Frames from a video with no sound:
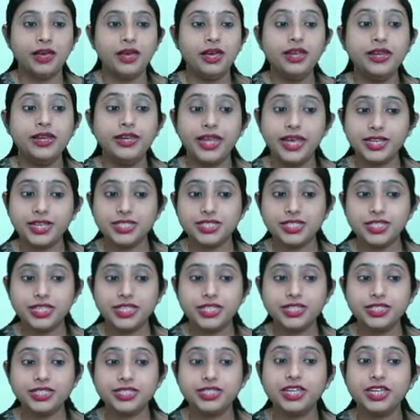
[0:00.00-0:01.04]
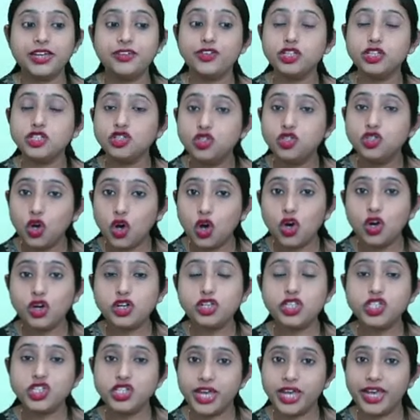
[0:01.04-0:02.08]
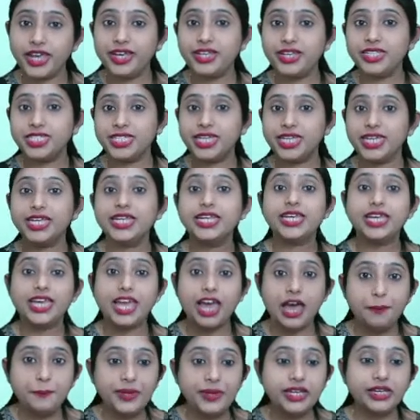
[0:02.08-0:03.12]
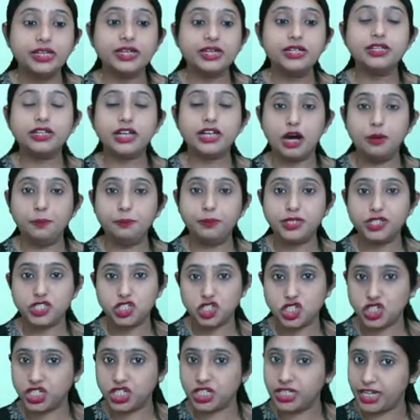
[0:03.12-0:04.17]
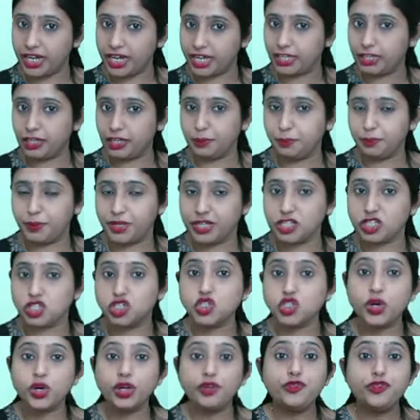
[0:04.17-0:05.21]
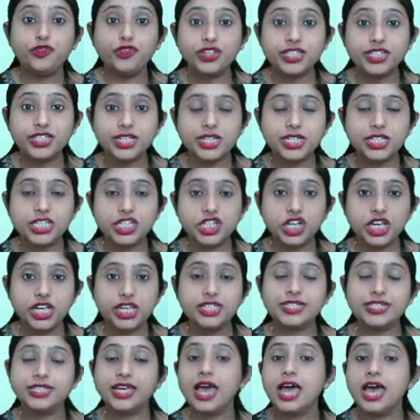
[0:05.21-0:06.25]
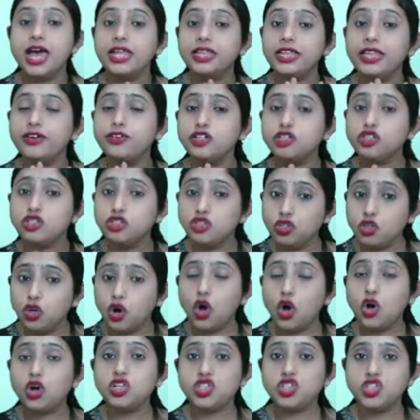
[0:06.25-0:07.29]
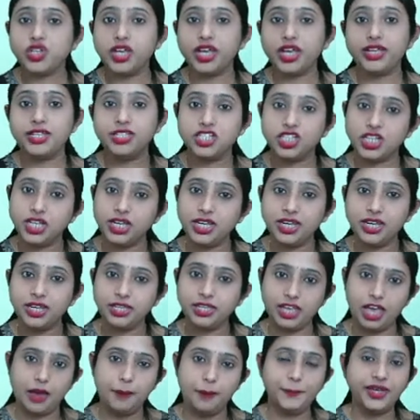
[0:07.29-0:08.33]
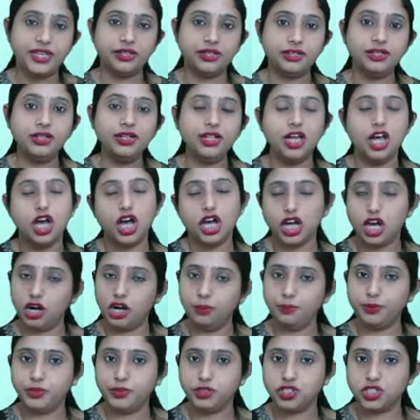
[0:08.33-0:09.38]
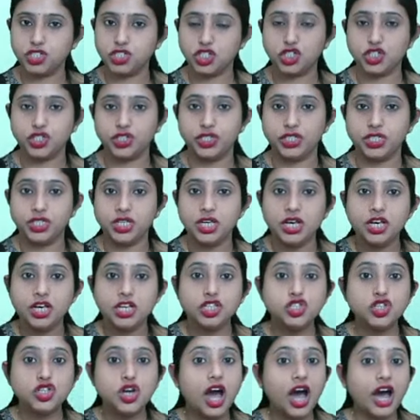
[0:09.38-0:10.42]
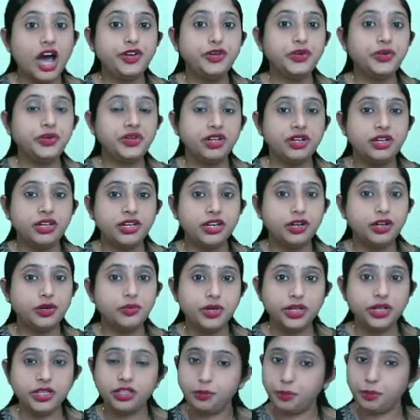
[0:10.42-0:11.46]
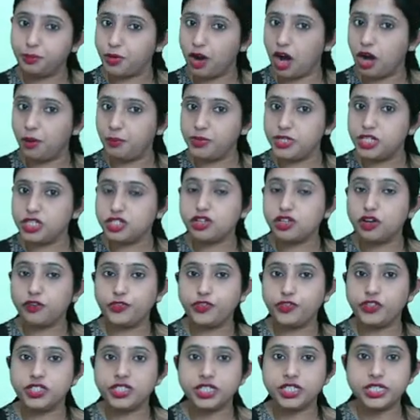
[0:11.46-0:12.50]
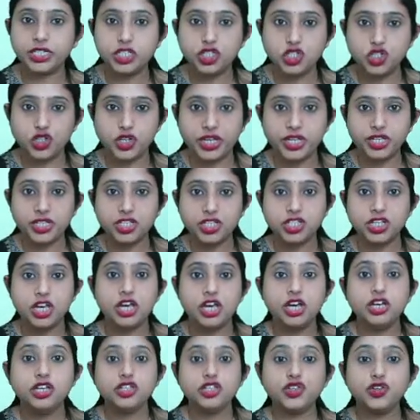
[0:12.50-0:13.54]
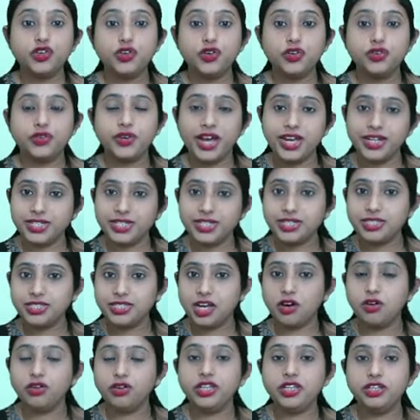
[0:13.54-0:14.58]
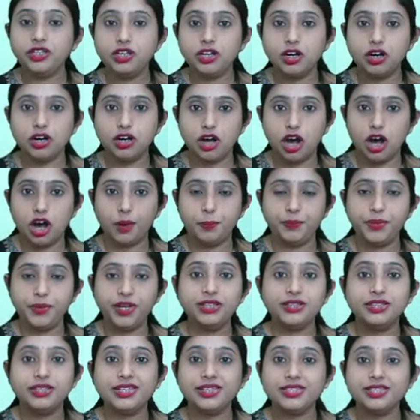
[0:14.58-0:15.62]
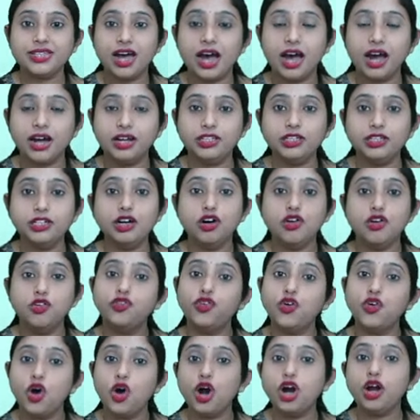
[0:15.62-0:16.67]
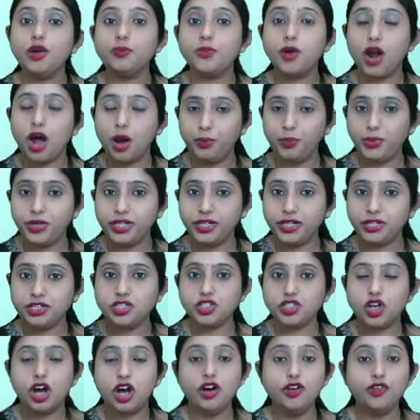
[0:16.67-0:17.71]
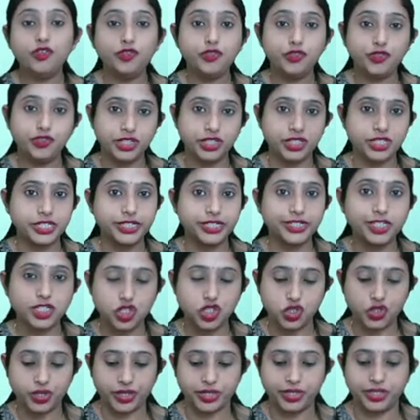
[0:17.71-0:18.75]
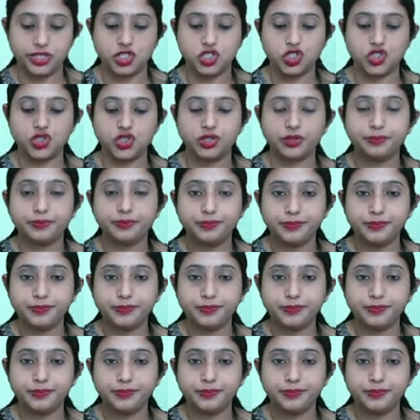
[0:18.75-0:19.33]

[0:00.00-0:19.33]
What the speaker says: Next is there is no change in chemical composition taking place. So in physical change, there is no change in chemical composition. So are you clear with the properties of physical change? So write it down in your copy. These are the 4 properties of physical change.